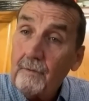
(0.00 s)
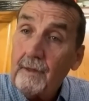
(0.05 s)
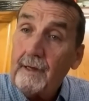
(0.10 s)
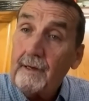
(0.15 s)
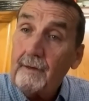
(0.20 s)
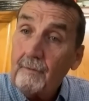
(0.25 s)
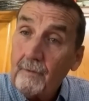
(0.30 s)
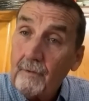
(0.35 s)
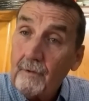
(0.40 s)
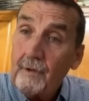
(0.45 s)

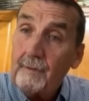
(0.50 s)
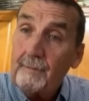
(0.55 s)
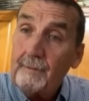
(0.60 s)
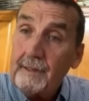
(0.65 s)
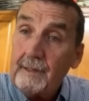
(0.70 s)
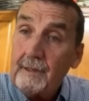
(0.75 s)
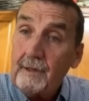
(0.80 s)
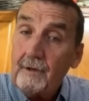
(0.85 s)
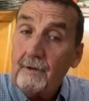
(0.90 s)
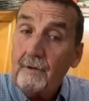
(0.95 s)
they want to
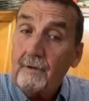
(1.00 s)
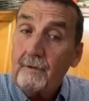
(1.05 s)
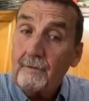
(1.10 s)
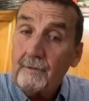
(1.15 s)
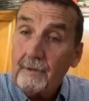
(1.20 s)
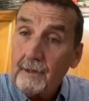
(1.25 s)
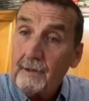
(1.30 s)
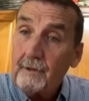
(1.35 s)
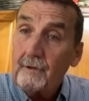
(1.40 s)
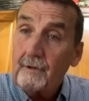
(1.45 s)
be known
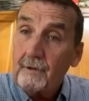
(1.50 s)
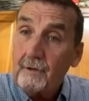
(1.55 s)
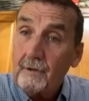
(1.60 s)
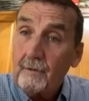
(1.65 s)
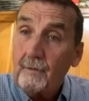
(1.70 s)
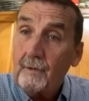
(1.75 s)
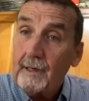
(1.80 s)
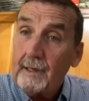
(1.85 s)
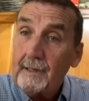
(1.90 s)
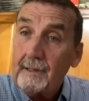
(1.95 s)
they're going to
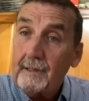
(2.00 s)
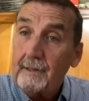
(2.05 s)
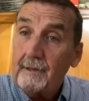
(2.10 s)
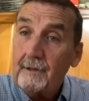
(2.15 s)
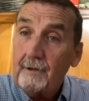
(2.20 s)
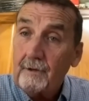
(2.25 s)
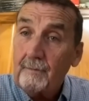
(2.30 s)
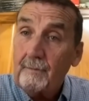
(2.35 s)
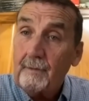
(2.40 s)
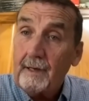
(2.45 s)
awaken
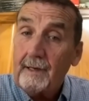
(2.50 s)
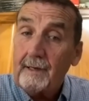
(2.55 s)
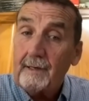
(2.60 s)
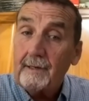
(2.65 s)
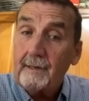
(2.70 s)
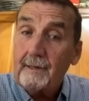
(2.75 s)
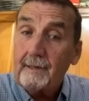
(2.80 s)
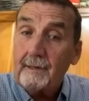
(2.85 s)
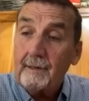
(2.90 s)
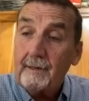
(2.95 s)

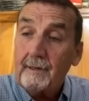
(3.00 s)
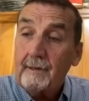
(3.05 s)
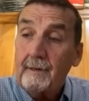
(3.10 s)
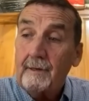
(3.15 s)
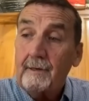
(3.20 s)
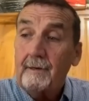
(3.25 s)
humanity